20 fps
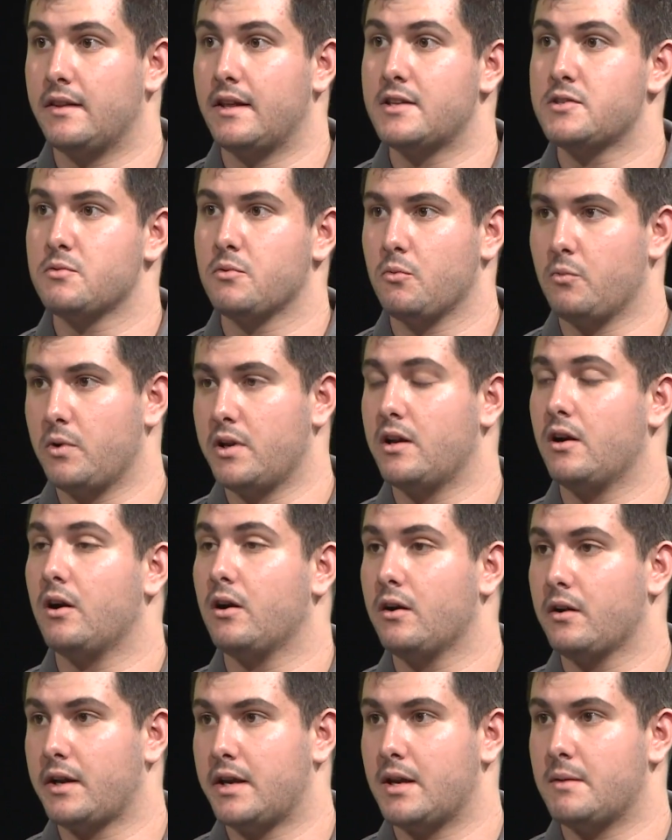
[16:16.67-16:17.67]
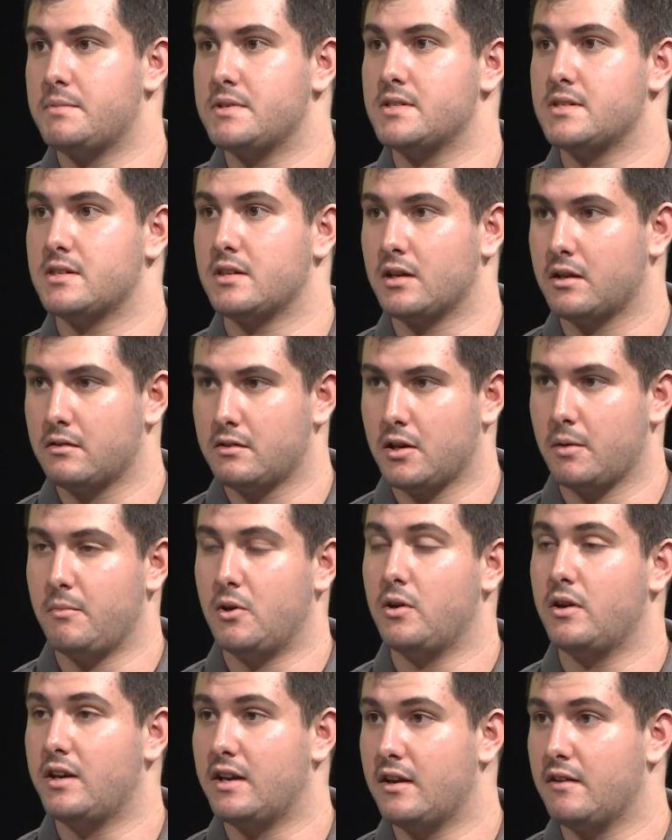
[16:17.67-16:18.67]
and that's what we are on campus, is the
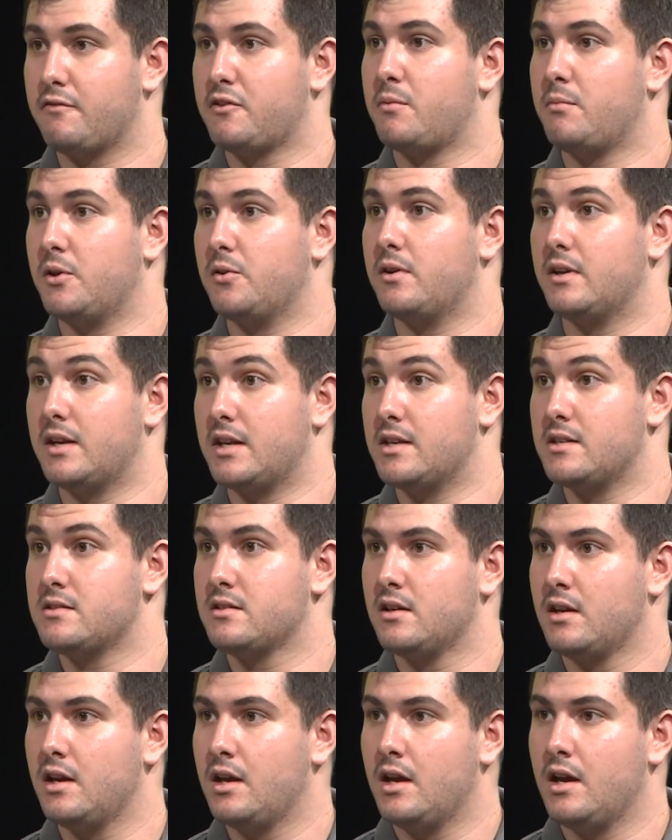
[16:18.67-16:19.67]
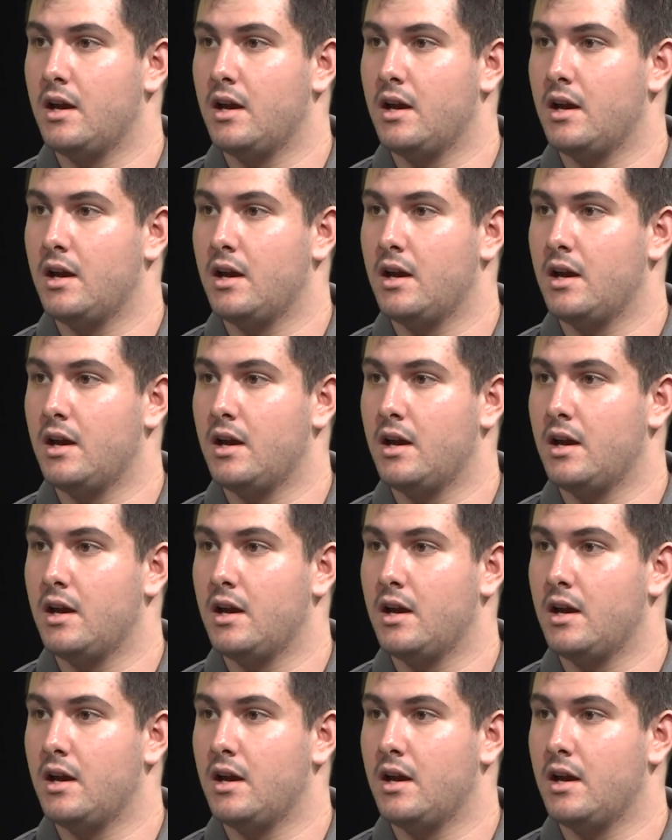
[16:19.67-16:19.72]
community of communities.